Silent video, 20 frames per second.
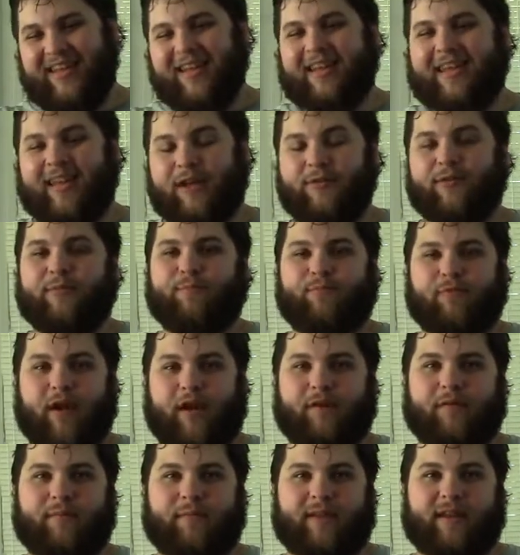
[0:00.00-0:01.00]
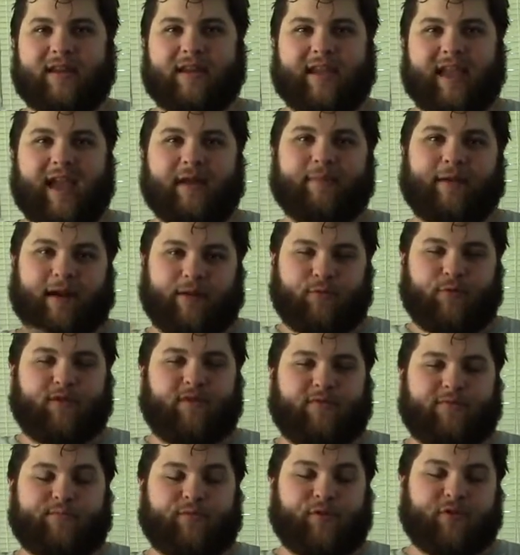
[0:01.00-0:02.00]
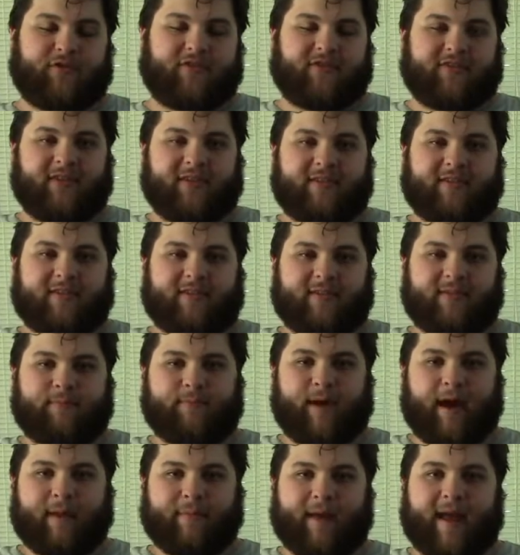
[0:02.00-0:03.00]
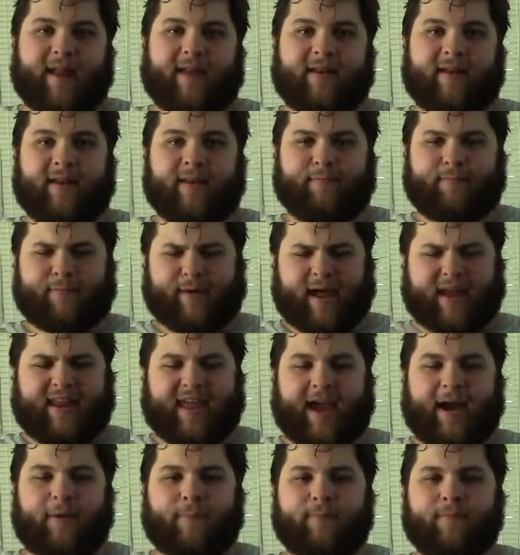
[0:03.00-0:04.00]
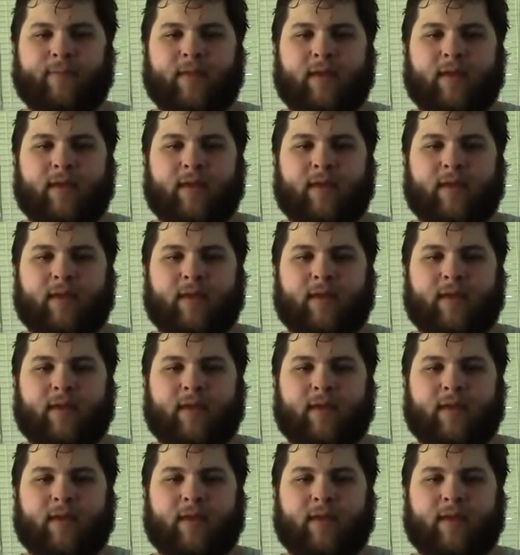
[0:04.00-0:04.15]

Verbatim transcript: it would probably have been a game I would have purchased by by now.